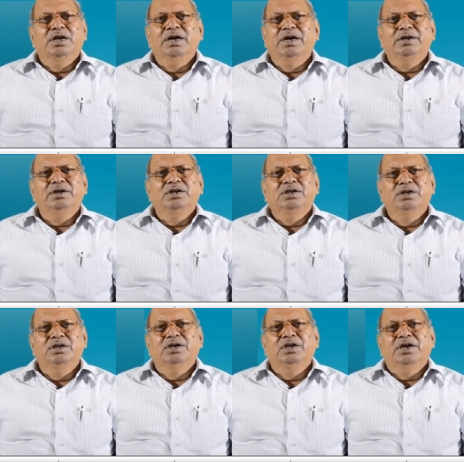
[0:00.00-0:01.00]
and
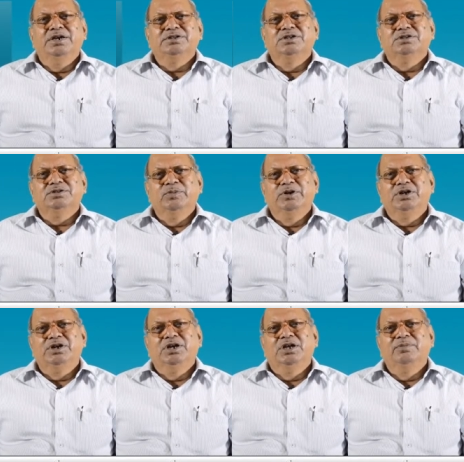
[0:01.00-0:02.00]
E as the
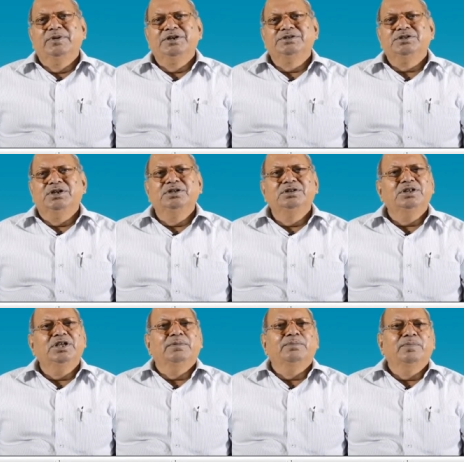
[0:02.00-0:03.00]
symmetry elements in
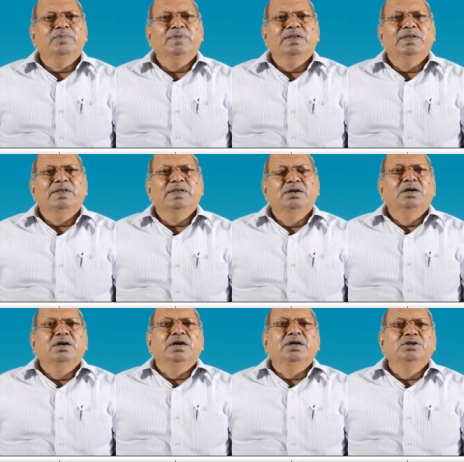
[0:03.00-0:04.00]
them,
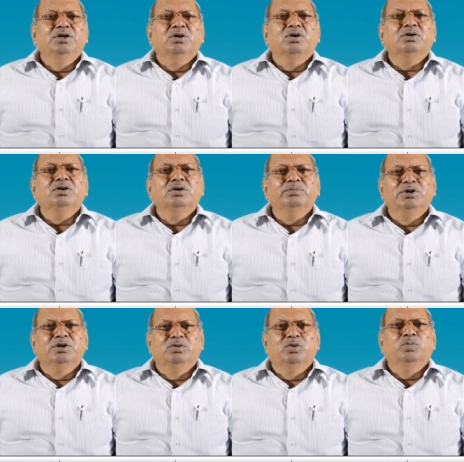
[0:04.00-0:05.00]
and the order of
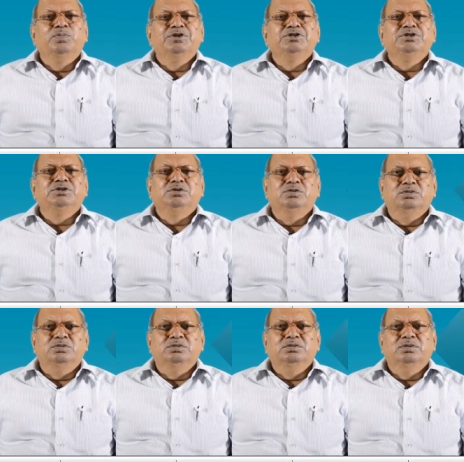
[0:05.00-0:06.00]
the group is 2.
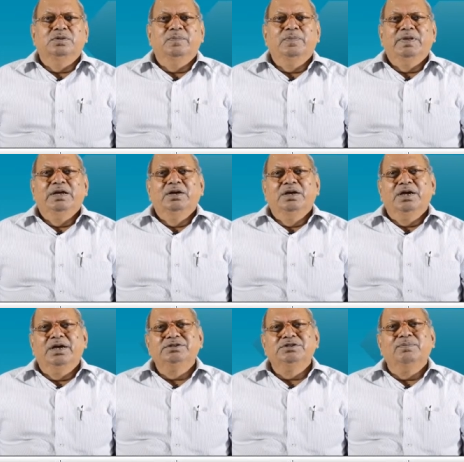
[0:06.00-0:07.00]

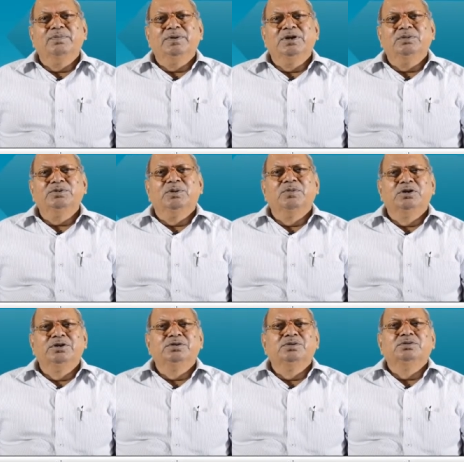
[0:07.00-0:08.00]
Example of the
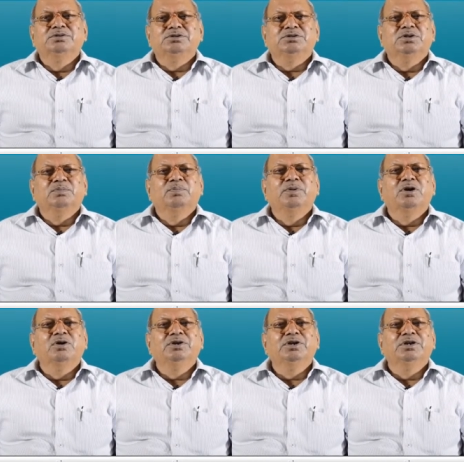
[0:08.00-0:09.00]
molecules
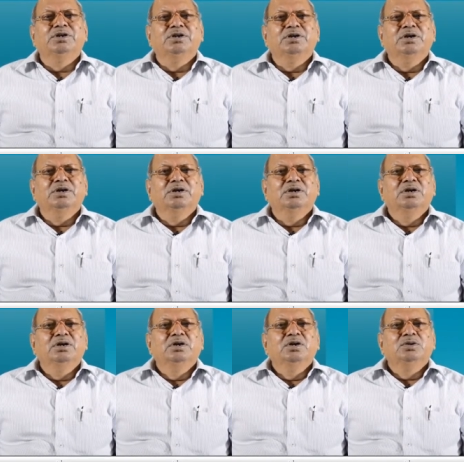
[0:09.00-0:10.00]
belonging
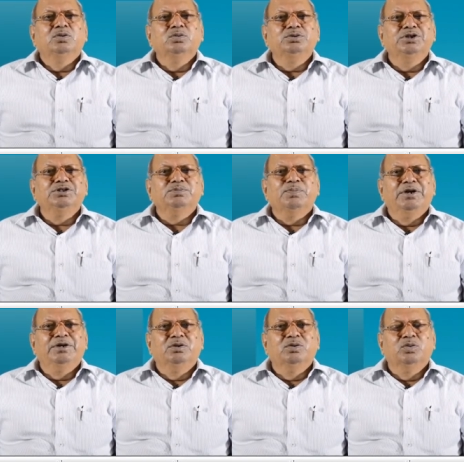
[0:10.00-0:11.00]
to these
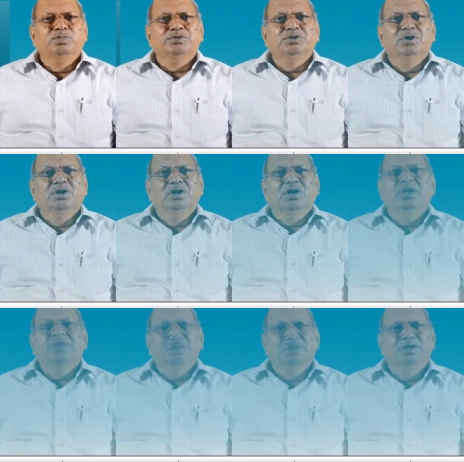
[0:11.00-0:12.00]
point groups
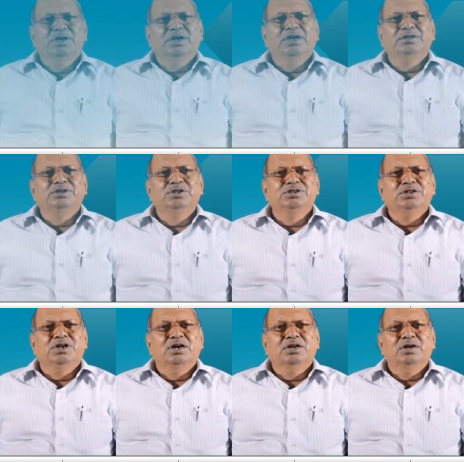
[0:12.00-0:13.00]
are shown, and these
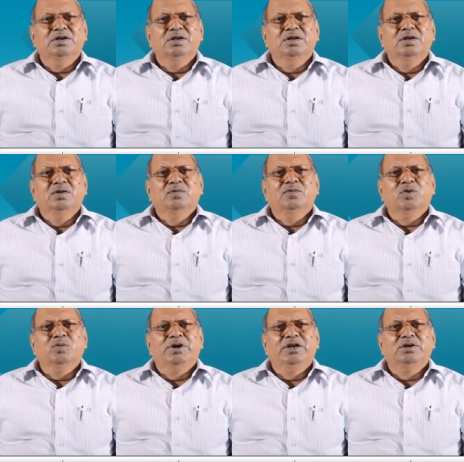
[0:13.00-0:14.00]
are
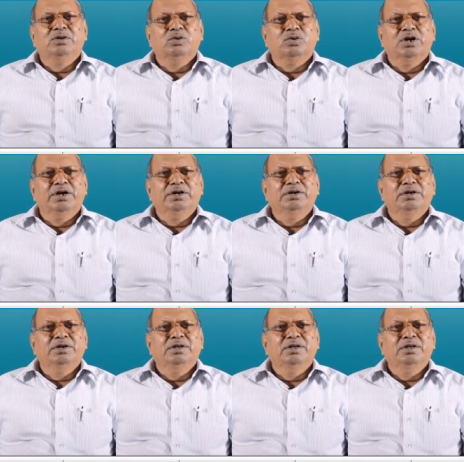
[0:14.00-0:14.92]
formyl chloride,